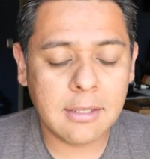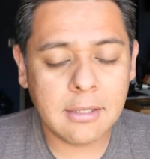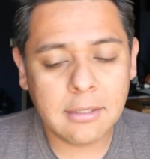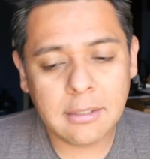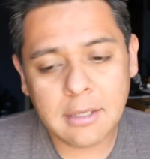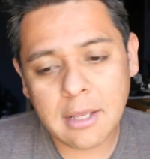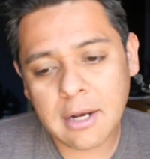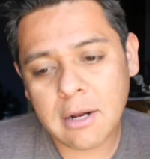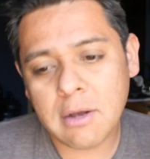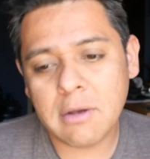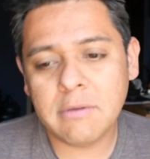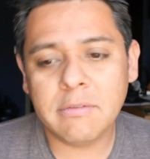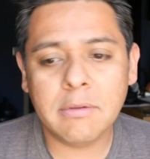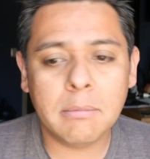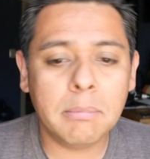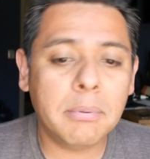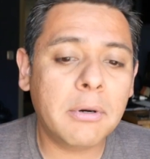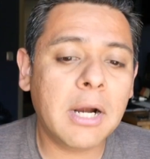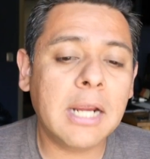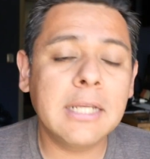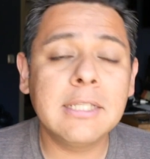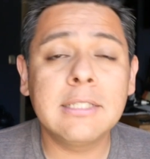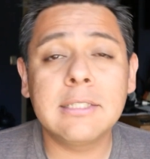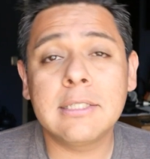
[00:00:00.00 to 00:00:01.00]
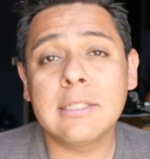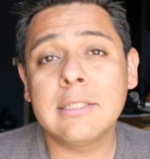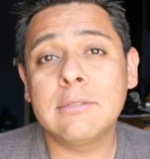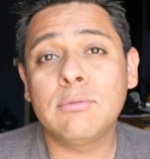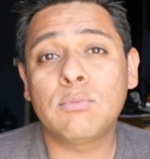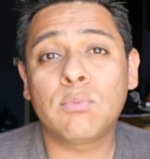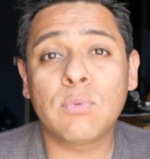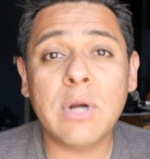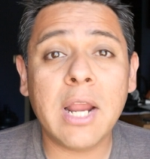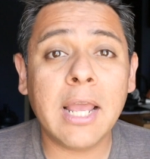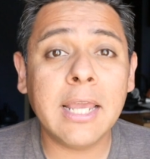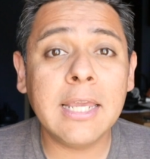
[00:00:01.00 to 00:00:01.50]
you know, if the price is
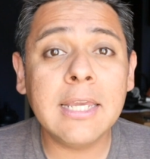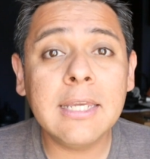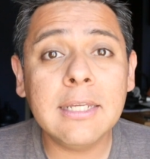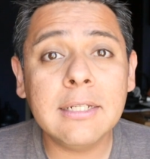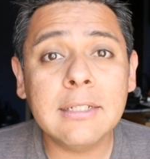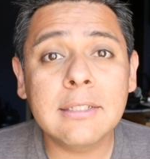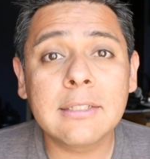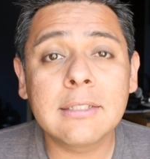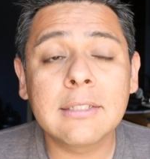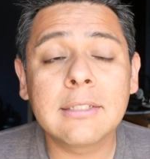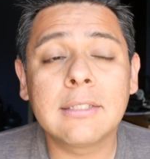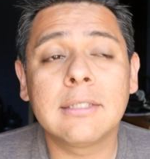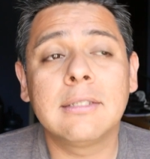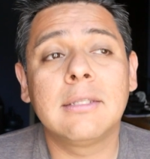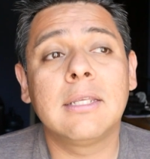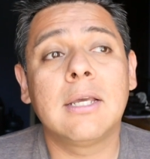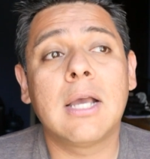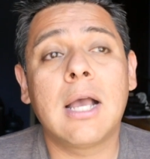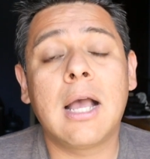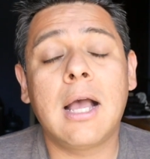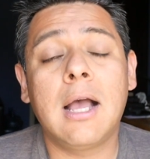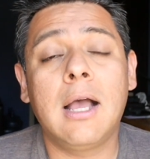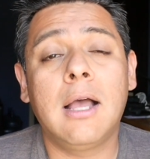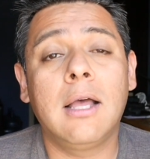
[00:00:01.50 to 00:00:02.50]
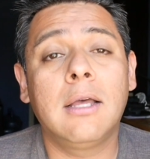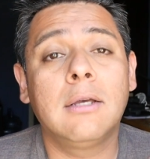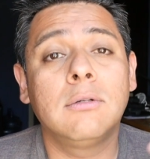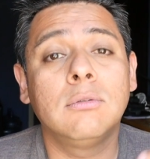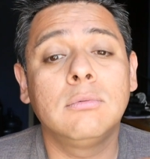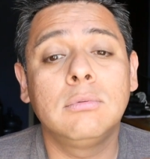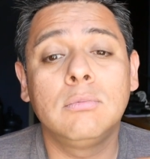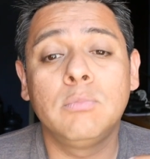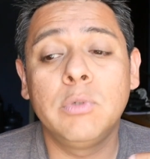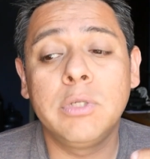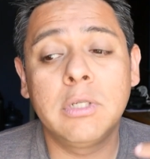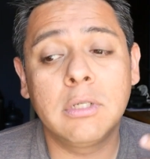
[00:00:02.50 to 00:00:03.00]
right, uh,
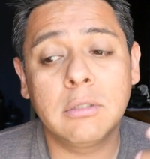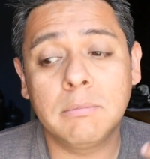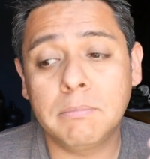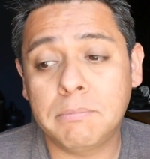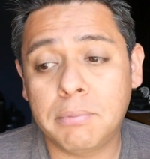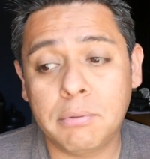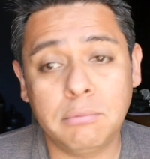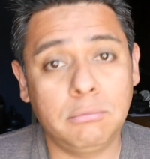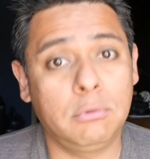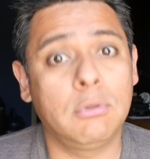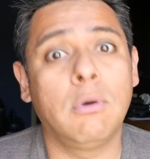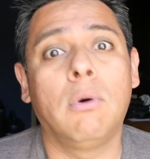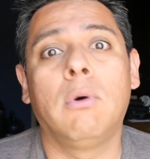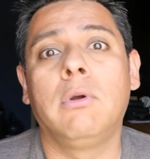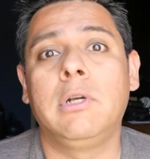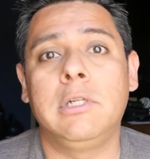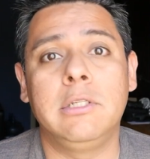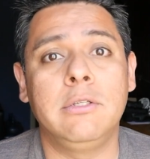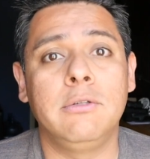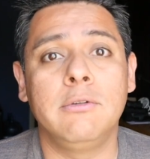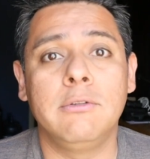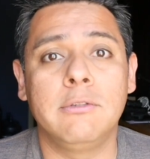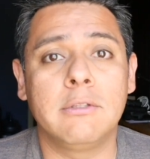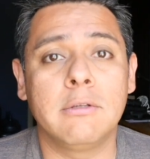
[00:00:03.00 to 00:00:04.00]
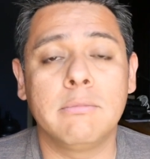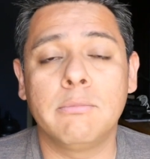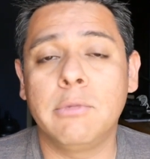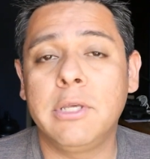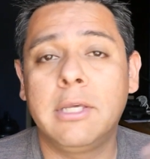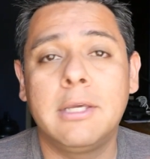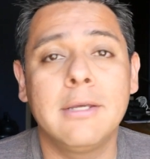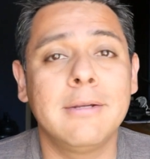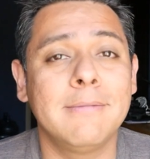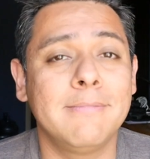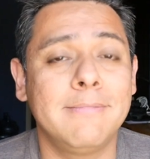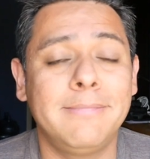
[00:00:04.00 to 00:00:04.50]
we could totally use them. We
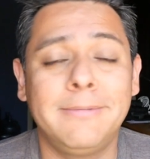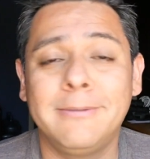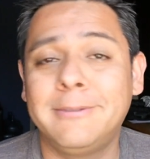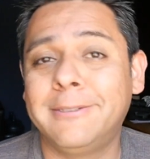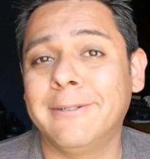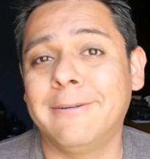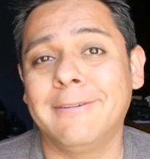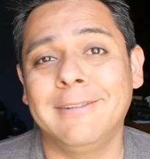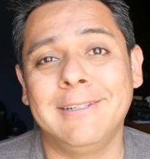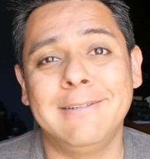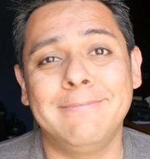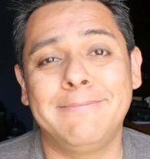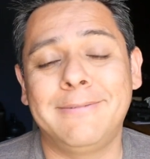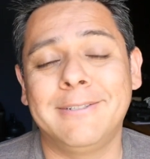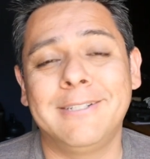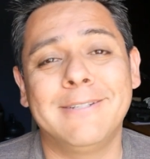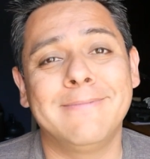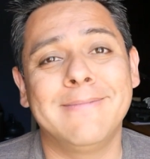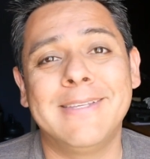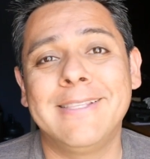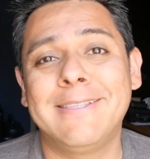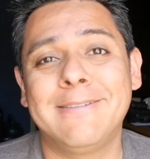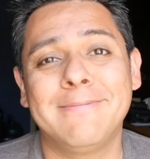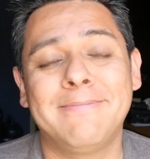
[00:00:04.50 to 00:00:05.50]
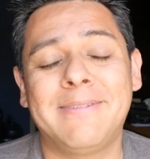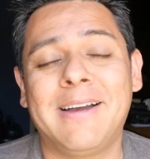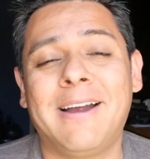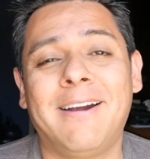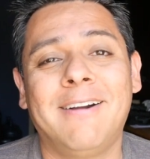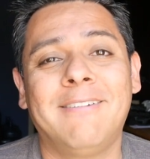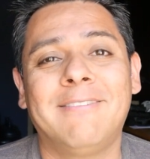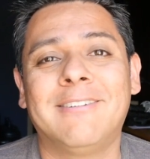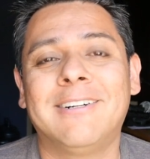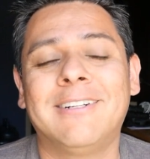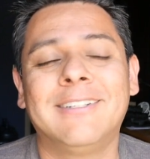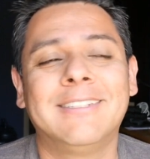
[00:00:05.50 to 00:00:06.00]
can totally put them into
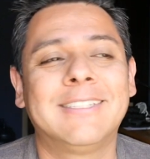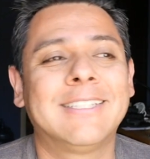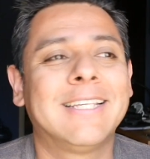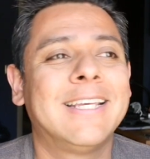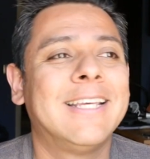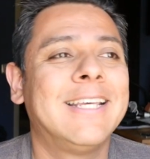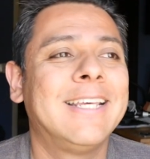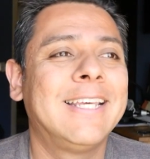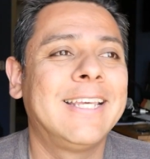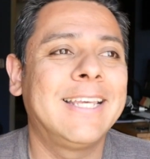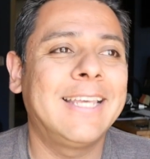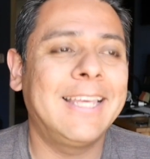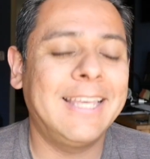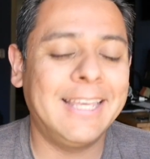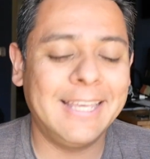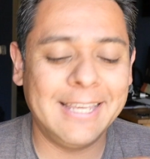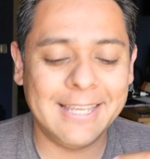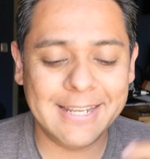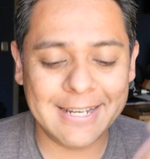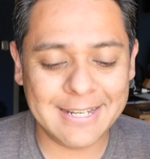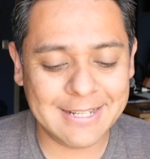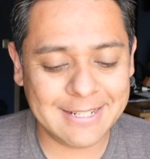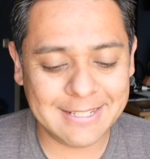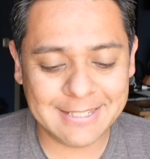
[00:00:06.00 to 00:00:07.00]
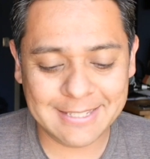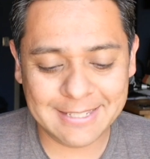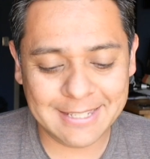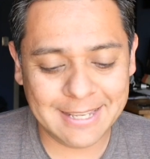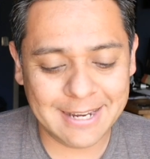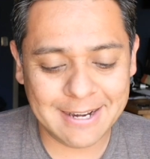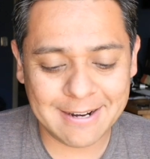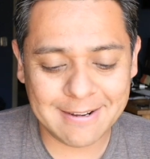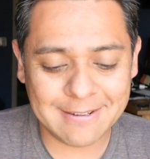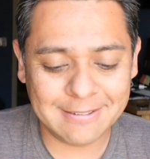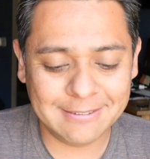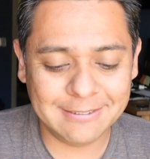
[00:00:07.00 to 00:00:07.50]
Powerwalls and, you
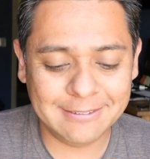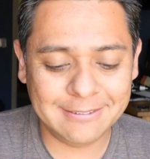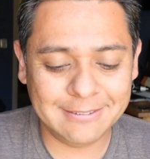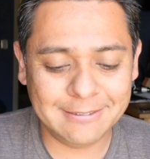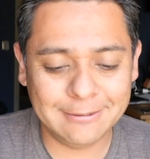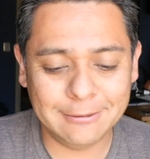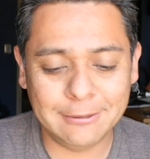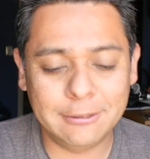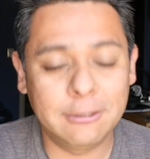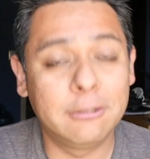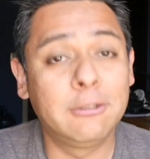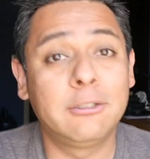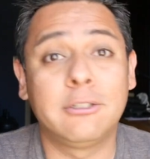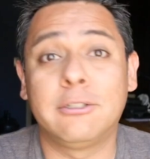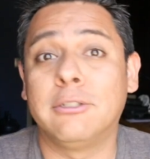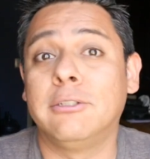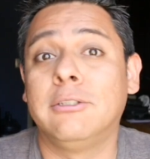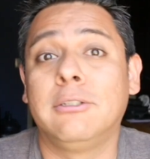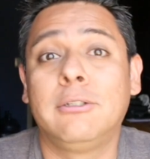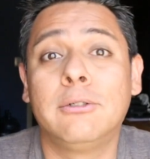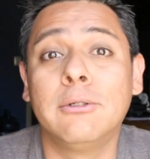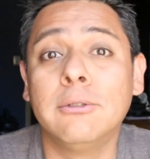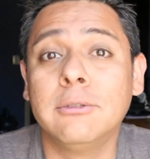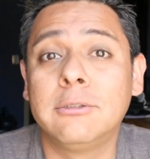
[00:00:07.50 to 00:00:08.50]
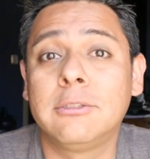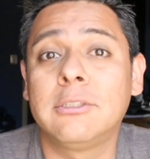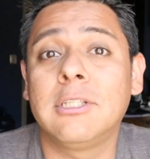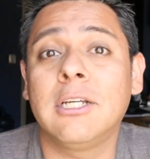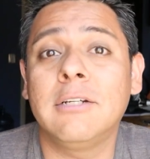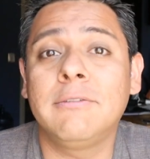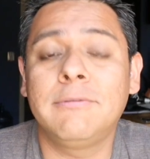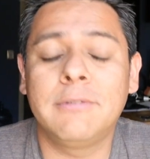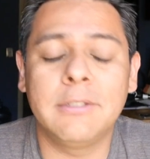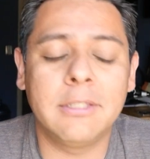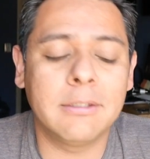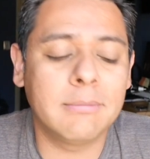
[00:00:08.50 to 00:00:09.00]
know, do good, cool
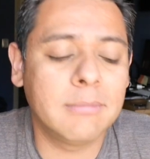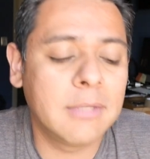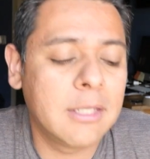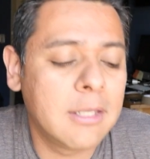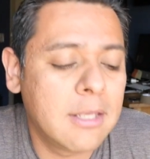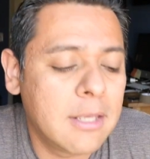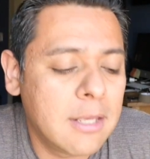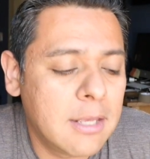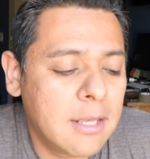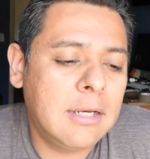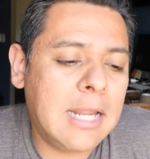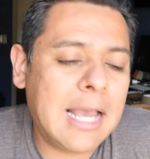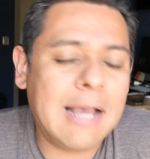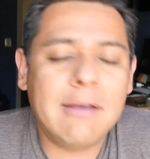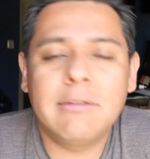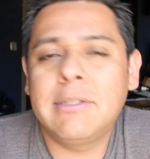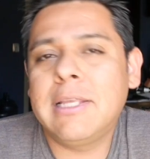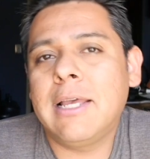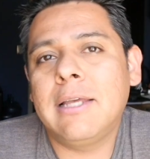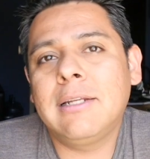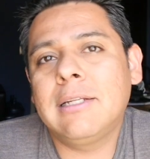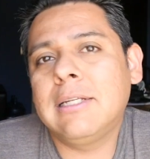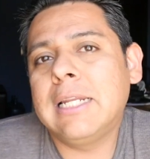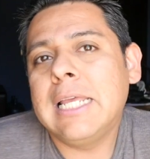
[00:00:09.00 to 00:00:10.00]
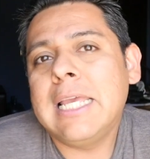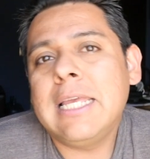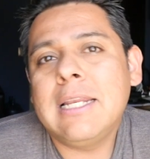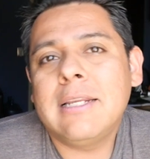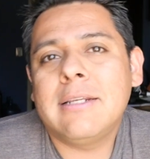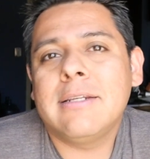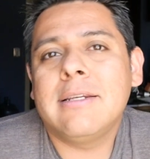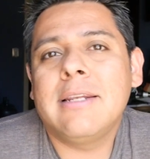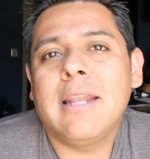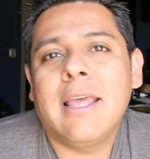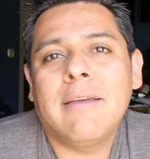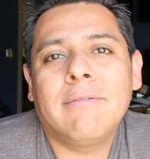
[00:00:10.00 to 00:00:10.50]
stuff with them. Now, that lead
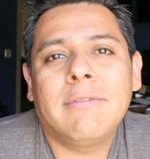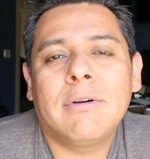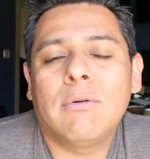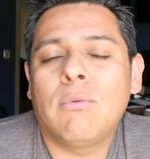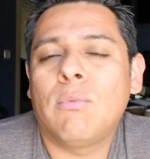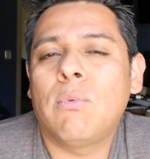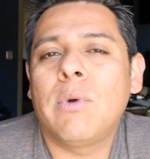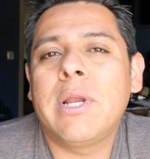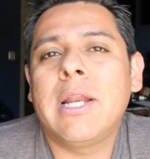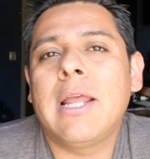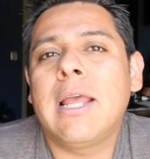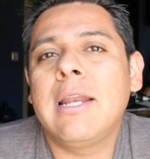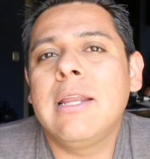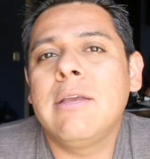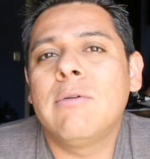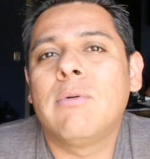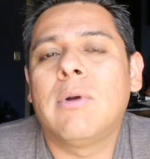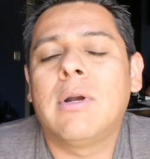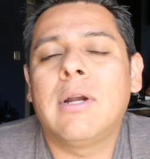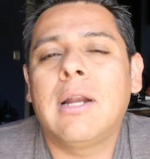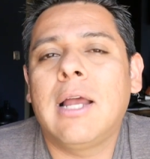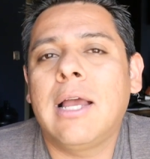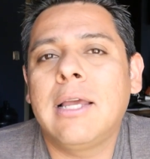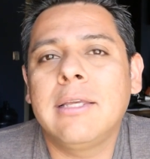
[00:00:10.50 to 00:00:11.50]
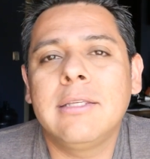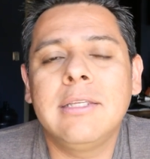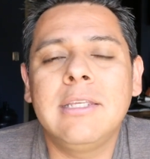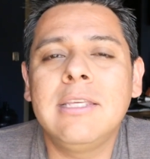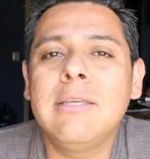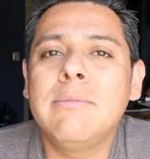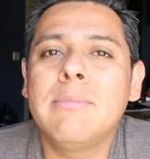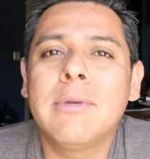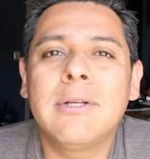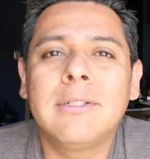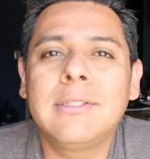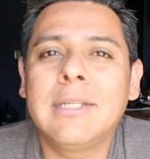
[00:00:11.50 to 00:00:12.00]
never went anywhere. I
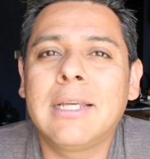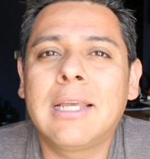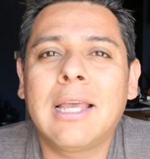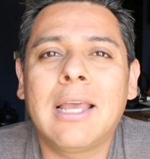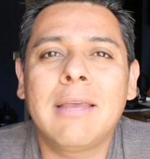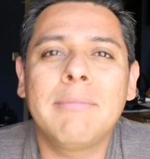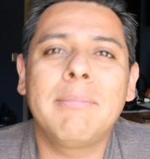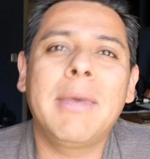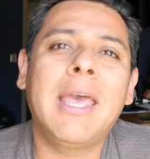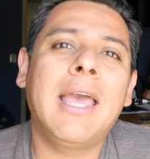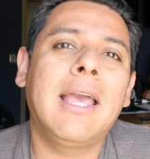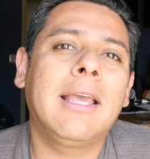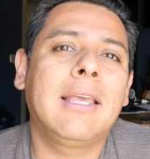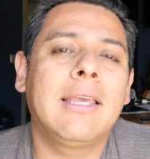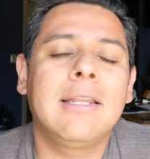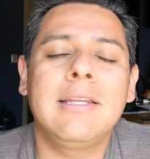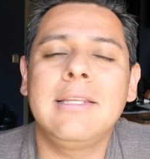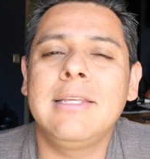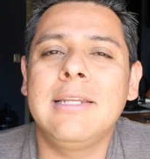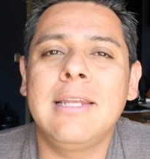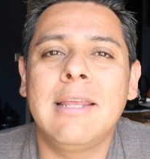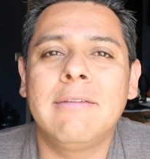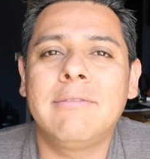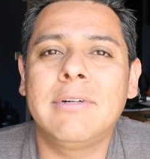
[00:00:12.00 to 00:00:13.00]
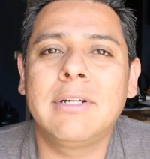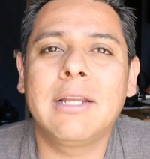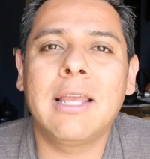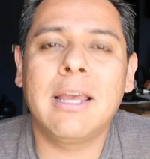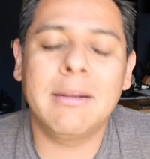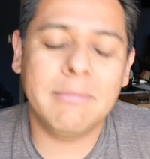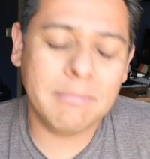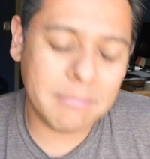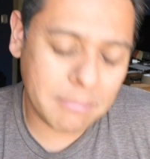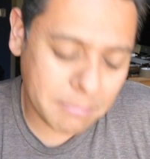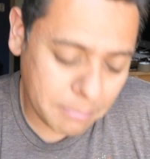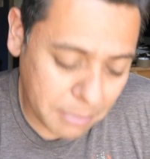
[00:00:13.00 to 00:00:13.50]
emailed the guy back and he never
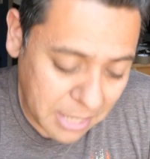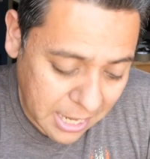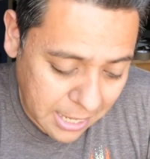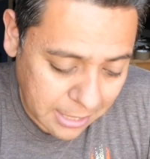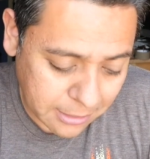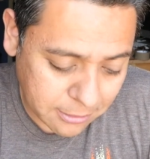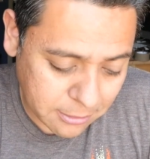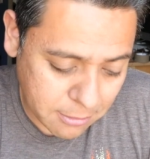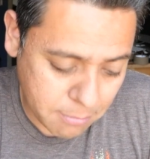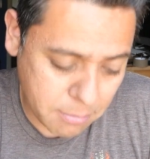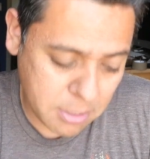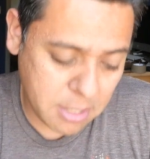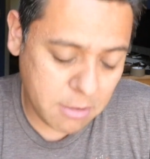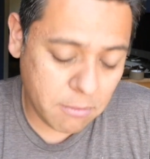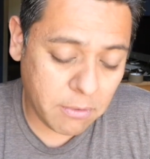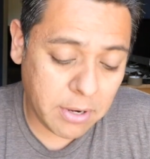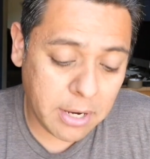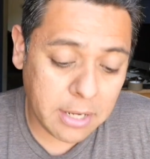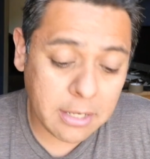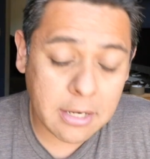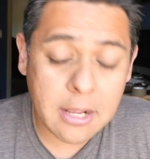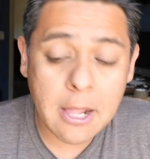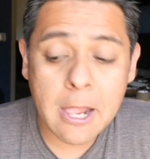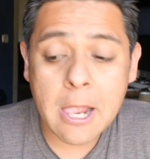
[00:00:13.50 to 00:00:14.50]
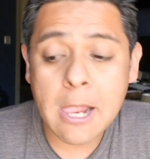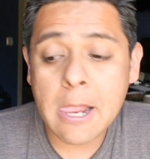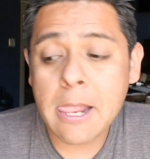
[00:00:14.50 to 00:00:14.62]
got back to me, right?